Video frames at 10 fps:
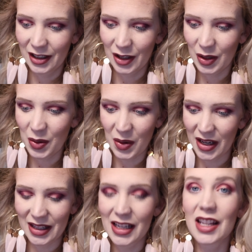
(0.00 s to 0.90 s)
So
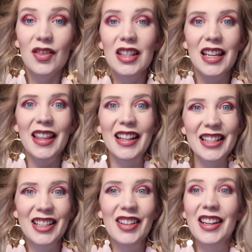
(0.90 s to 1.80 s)
crazy to even say
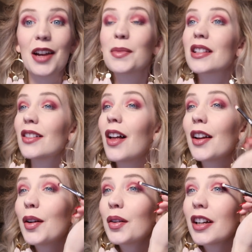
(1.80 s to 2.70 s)
that still, that I'm a
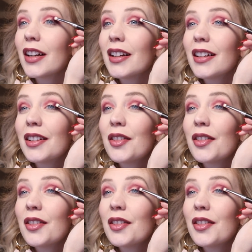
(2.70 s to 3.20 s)
salon owner.